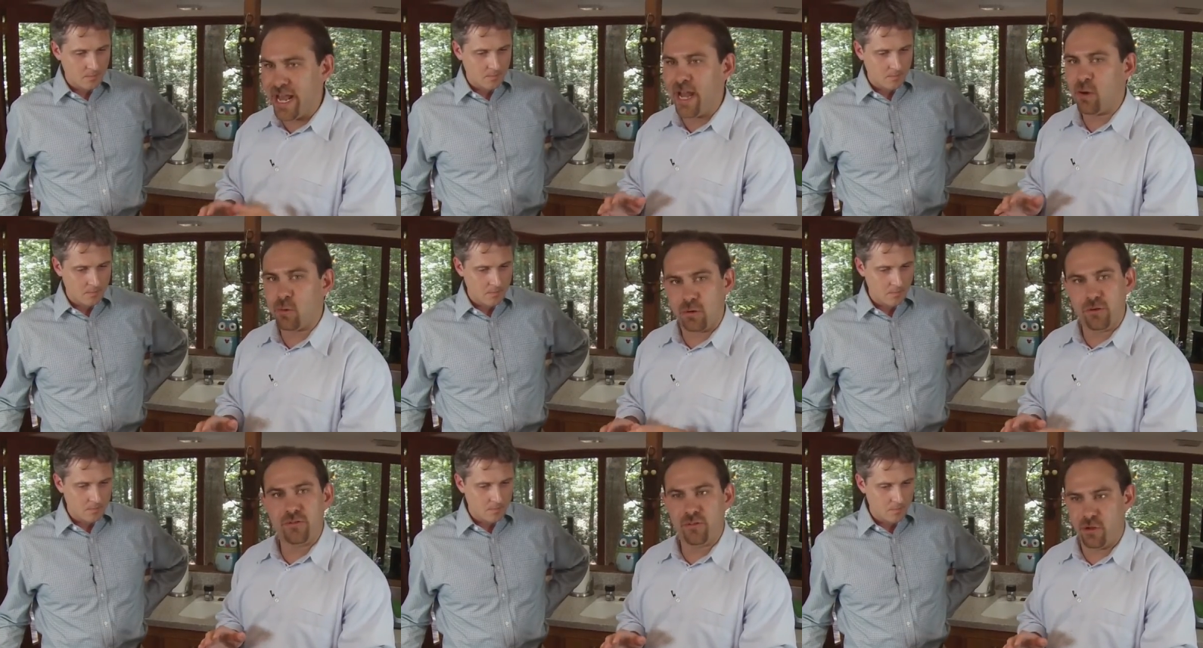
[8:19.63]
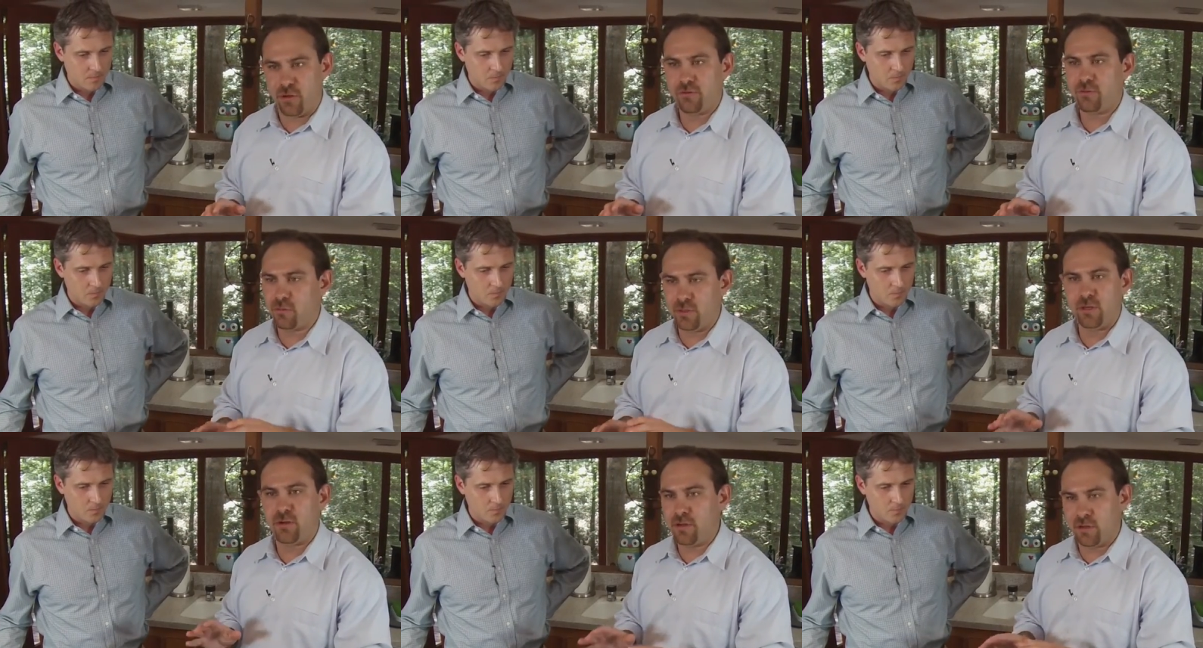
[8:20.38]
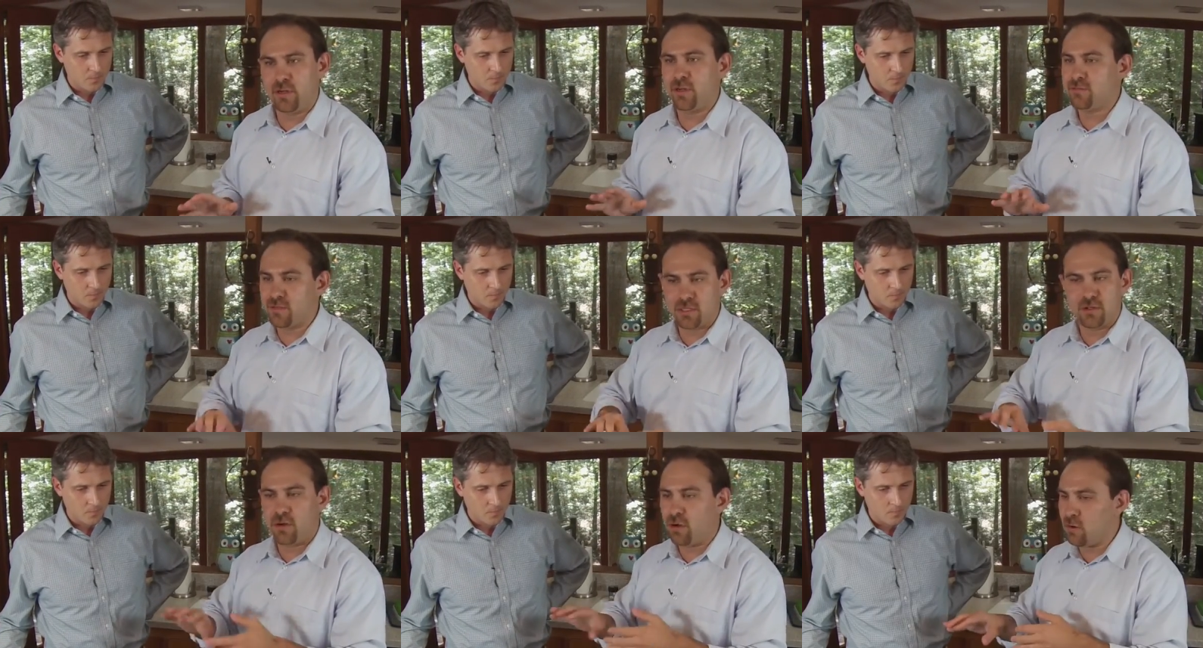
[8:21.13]
Speaker 1: an hour or so. So you know you're going to just
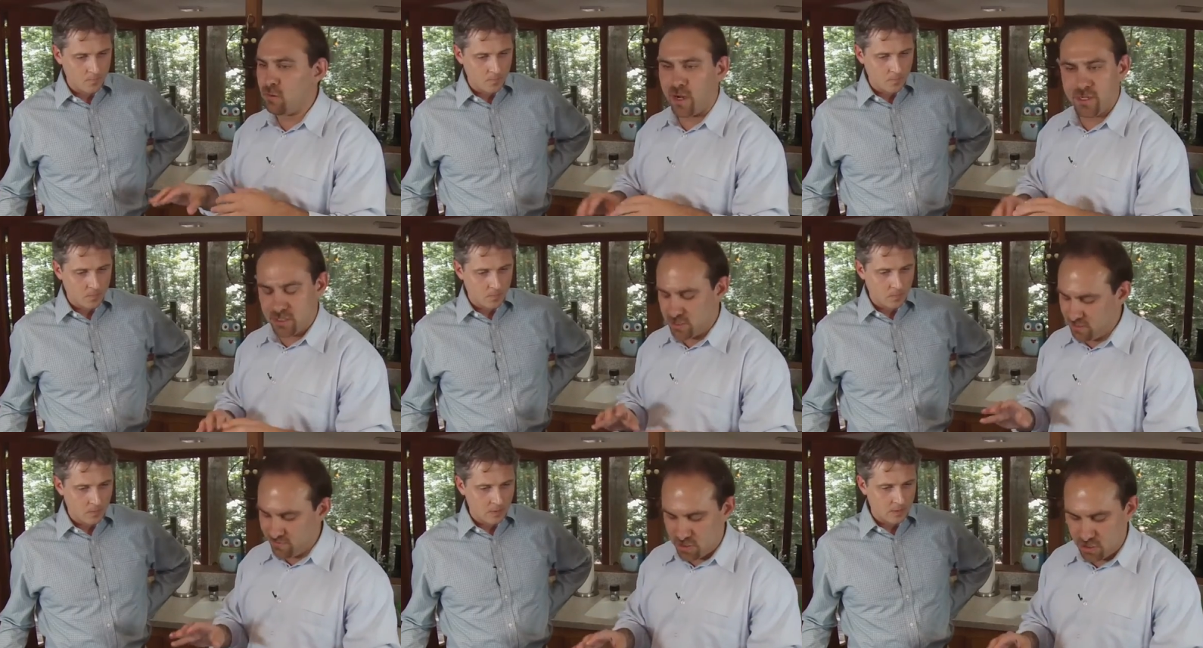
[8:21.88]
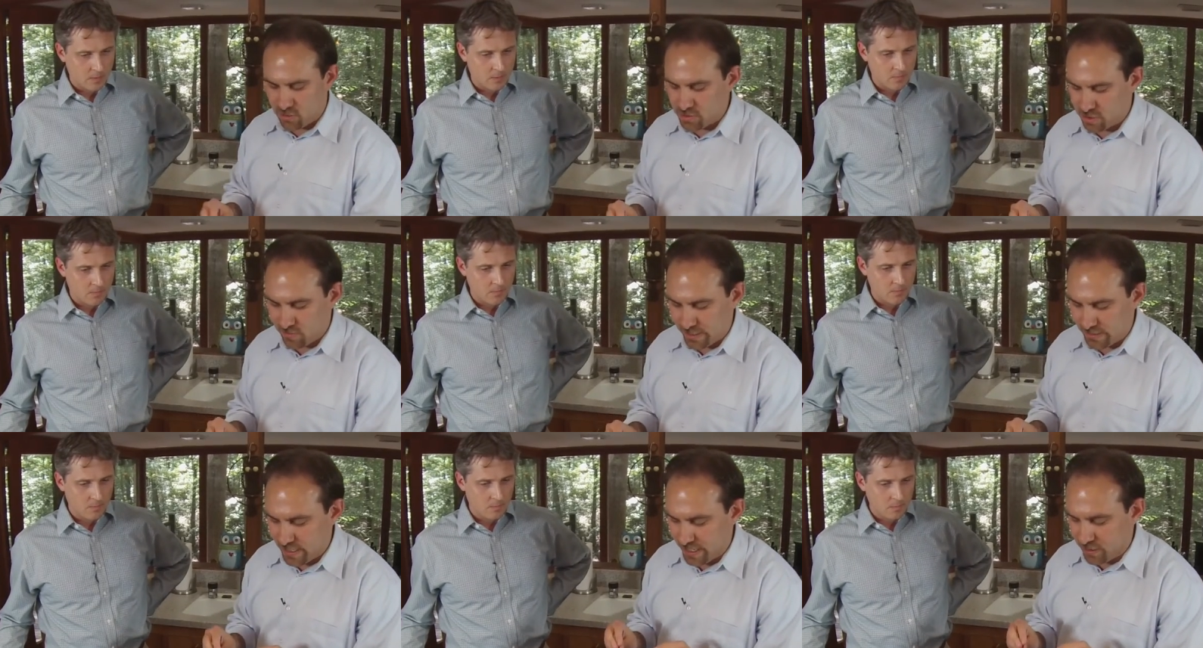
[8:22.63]
go watch a TV show or something like that.